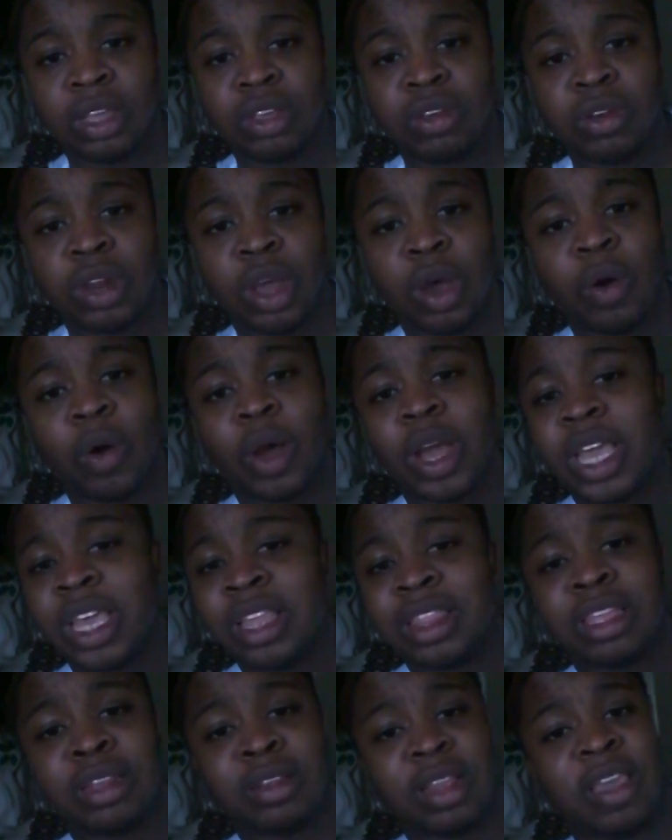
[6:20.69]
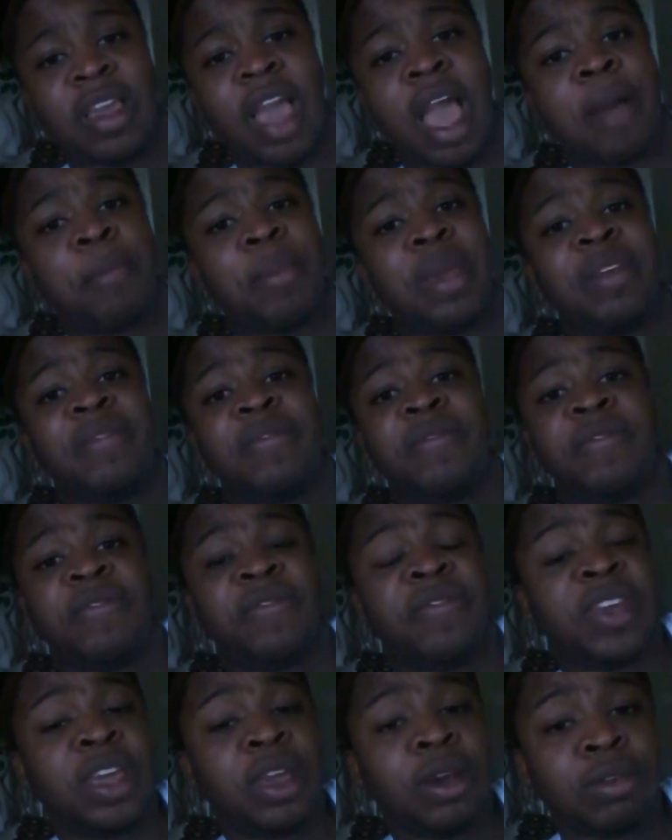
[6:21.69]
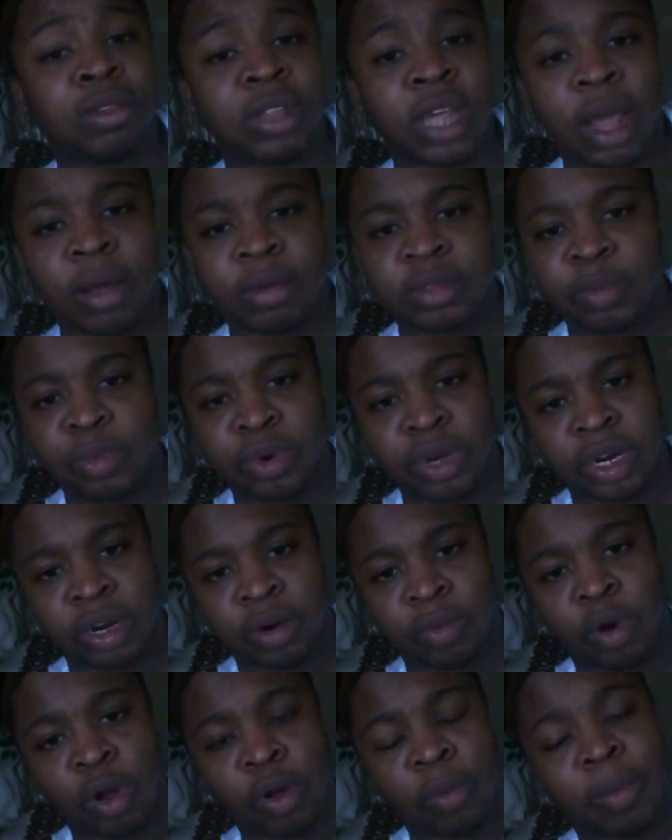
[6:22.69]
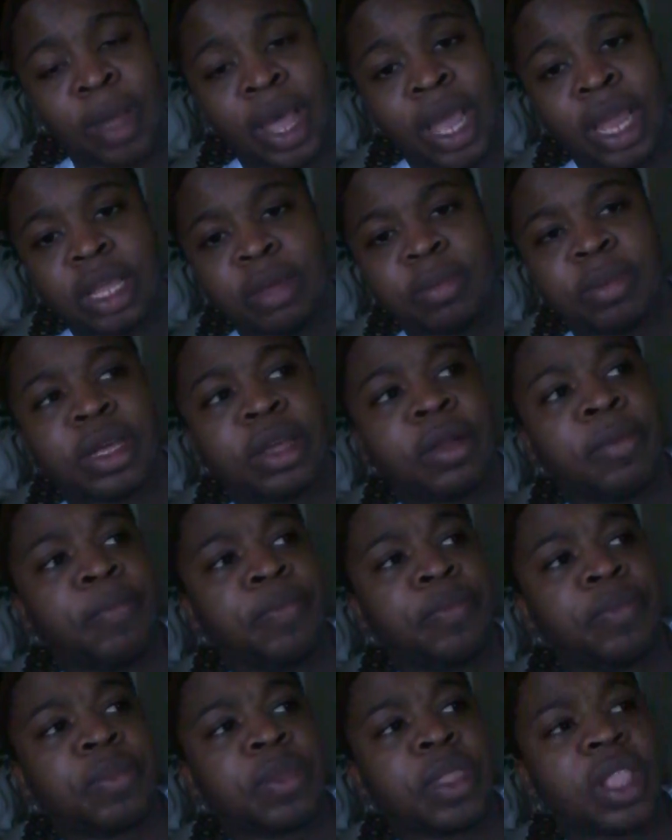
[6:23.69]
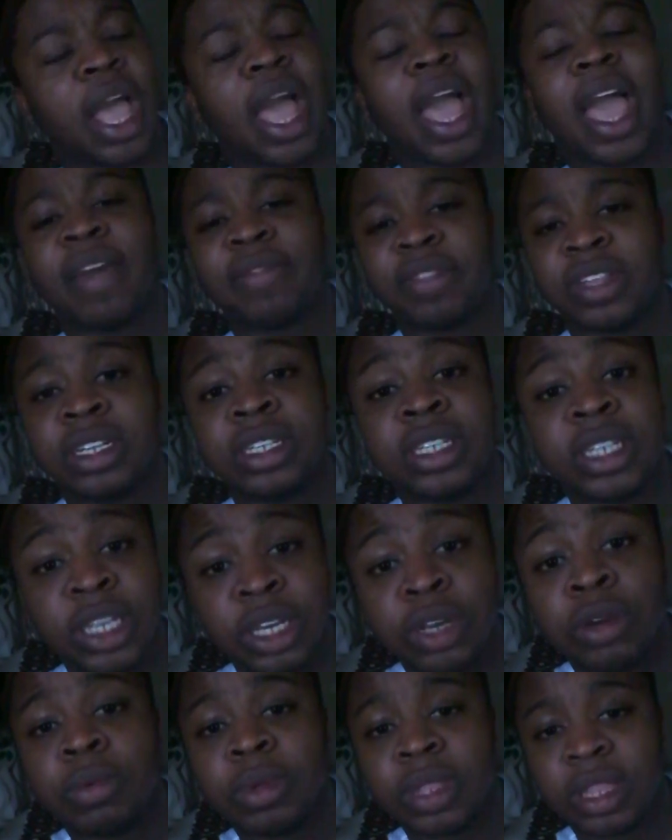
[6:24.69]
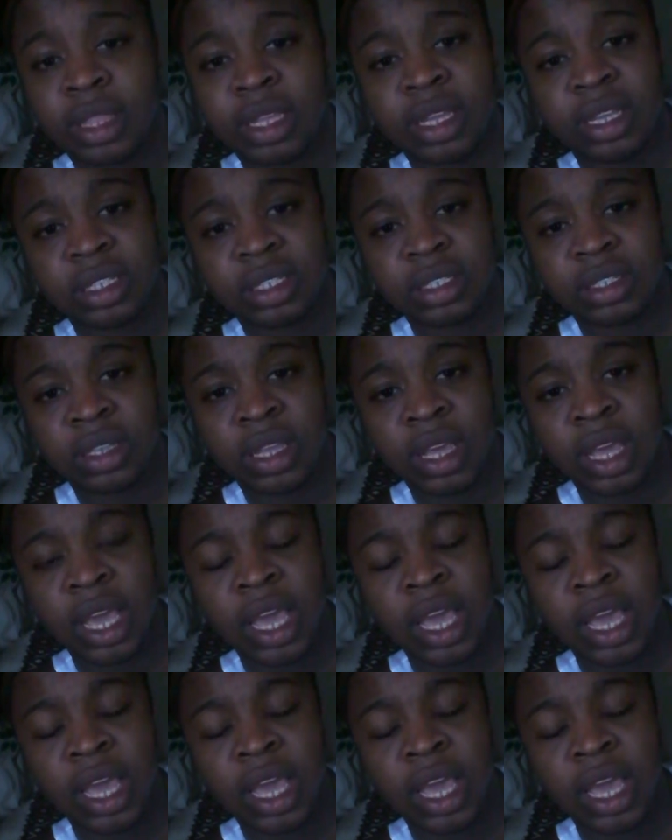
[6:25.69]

Either I may feel that I was born in the wrong body, but I have to deal with this.